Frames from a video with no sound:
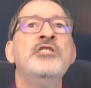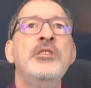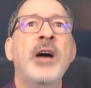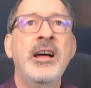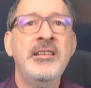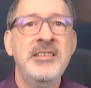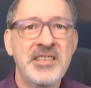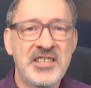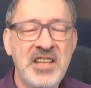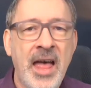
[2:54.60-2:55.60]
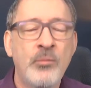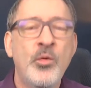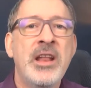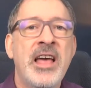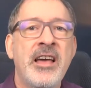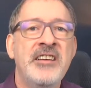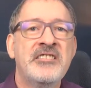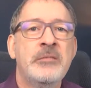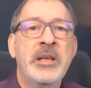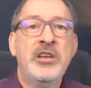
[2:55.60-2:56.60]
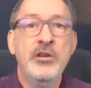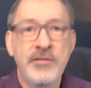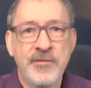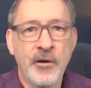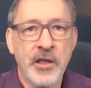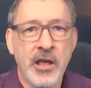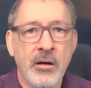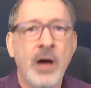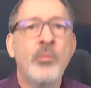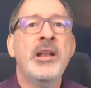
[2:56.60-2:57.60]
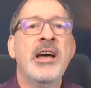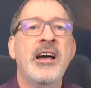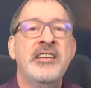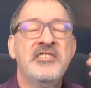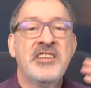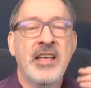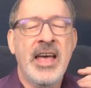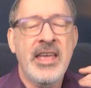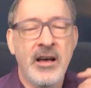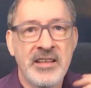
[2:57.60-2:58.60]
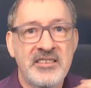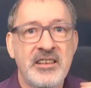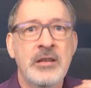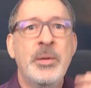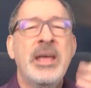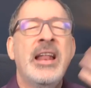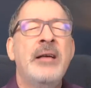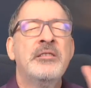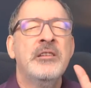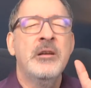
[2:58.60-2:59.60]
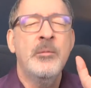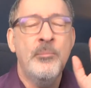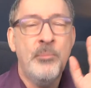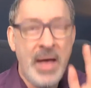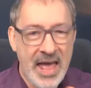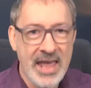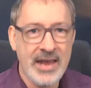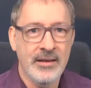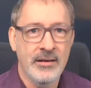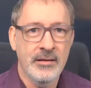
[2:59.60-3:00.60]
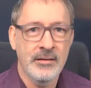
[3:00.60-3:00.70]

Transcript: to understand when AI is going to be good for you and when AI is going to be an absolute pain.